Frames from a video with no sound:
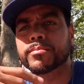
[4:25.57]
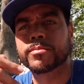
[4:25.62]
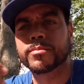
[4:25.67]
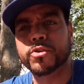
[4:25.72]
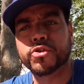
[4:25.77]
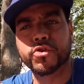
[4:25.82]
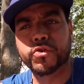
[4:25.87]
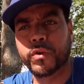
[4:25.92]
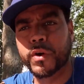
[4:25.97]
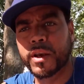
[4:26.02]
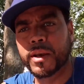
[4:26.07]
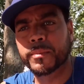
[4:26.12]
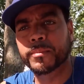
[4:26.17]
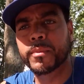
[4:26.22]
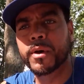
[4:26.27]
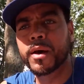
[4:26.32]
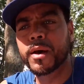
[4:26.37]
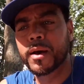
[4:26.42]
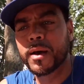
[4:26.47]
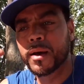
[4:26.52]
stream,
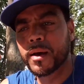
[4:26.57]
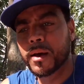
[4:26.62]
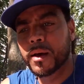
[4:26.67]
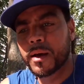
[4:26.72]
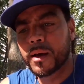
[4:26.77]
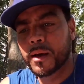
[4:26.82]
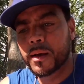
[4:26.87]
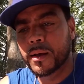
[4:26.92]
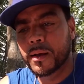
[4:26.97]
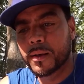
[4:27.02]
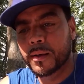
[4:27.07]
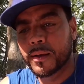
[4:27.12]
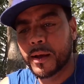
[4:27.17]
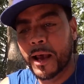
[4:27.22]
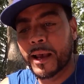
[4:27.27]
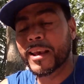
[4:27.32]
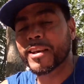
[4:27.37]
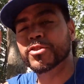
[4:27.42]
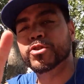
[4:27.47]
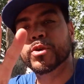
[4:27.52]

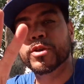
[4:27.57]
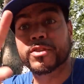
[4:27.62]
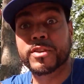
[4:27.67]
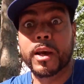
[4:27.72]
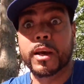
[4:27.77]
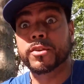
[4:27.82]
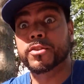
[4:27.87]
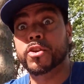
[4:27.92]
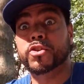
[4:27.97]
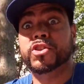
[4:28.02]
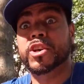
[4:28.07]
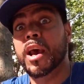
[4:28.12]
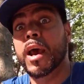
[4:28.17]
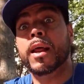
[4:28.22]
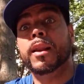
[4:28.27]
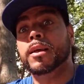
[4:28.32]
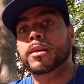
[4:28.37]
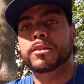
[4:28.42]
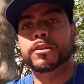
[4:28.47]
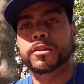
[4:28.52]
I guess you could say it's a
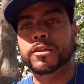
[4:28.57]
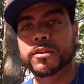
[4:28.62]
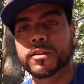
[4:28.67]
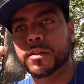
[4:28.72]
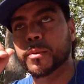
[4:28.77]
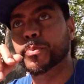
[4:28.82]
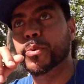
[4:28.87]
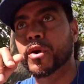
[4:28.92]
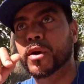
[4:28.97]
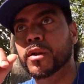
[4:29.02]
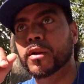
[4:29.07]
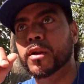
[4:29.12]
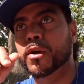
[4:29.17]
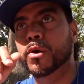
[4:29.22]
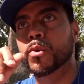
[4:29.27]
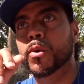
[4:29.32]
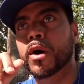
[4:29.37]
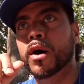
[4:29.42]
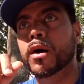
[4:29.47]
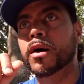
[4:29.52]
challenge to put a
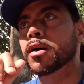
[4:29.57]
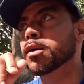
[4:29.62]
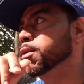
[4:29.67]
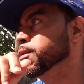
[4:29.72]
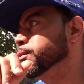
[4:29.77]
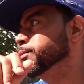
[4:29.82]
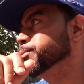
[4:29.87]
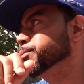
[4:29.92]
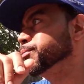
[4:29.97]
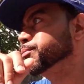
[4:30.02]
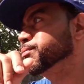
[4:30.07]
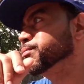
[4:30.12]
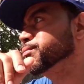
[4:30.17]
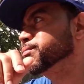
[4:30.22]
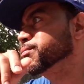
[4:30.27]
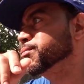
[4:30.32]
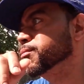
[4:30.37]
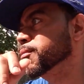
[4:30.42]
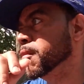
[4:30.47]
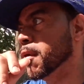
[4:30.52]
little
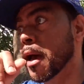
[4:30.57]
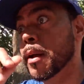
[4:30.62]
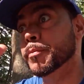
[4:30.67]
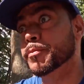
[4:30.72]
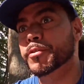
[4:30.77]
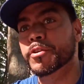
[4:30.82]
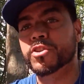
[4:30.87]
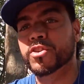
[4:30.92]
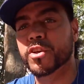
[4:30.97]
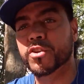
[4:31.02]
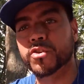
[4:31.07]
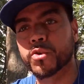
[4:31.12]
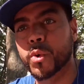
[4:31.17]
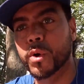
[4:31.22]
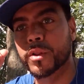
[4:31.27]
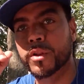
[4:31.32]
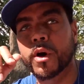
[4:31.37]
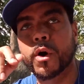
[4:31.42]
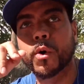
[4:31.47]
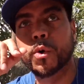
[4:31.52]
emphasis
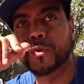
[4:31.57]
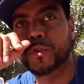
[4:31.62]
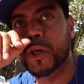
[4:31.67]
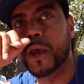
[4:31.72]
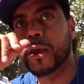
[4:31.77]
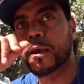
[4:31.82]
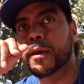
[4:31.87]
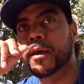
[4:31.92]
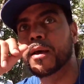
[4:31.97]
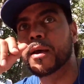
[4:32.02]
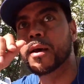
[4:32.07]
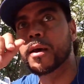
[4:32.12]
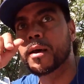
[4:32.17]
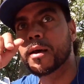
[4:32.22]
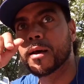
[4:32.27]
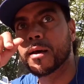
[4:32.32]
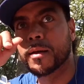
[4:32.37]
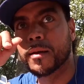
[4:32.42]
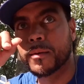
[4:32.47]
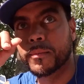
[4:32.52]
on the whole thing.
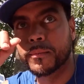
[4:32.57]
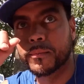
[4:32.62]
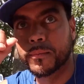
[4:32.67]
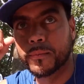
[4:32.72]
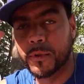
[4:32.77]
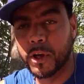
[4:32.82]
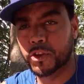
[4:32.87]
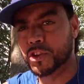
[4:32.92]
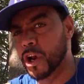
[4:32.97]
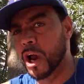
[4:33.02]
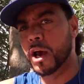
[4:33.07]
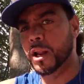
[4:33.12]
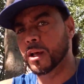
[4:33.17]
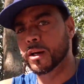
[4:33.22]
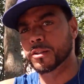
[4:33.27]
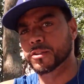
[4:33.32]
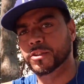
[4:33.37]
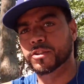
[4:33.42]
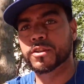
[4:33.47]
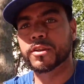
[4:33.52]
The
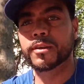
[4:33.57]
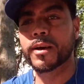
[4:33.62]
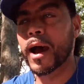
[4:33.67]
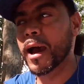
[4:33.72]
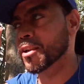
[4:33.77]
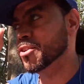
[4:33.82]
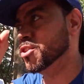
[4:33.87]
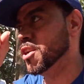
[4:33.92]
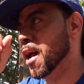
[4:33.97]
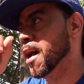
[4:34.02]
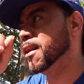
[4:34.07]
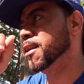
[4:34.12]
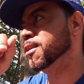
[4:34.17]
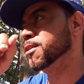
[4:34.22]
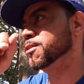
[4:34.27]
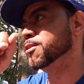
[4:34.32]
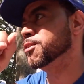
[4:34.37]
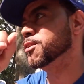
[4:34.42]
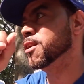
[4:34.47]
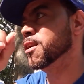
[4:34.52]
challenge! I
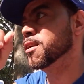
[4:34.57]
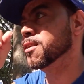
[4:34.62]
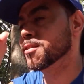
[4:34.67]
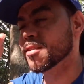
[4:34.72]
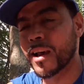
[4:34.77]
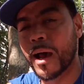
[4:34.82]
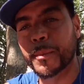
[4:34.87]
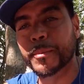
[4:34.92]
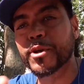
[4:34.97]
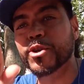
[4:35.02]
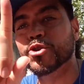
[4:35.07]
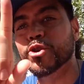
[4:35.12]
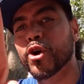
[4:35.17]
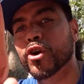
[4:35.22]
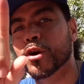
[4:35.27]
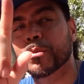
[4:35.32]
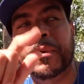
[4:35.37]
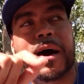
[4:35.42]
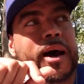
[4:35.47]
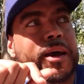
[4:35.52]
challenge Tommy
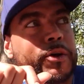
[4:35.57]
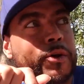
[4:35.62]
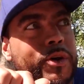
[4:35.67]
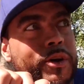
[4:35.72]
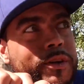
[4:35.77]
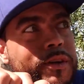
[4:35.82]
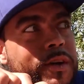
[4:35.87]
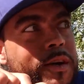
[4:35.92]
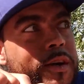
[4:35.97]
Sotomayor